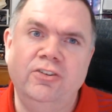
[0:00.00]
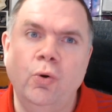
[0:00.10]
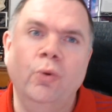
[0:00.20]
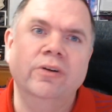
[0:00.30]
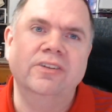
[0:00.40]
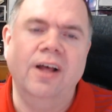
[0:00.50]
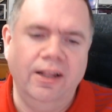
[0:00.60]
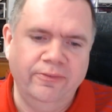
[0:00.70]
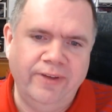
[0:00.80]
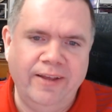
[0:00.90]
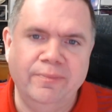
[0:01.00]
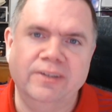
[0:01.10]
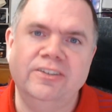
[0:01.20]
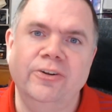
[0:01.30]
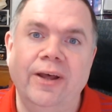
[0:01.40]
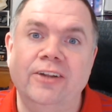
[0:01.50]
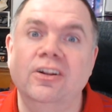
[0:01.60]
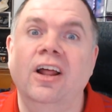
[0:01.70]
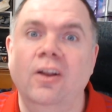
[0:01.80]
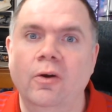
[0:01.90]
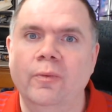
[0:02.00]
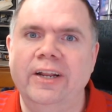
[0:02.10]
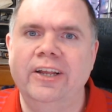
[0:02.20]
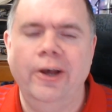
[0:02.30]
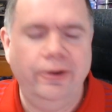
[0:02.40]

towards the Hall of Fame but still has a long way to go.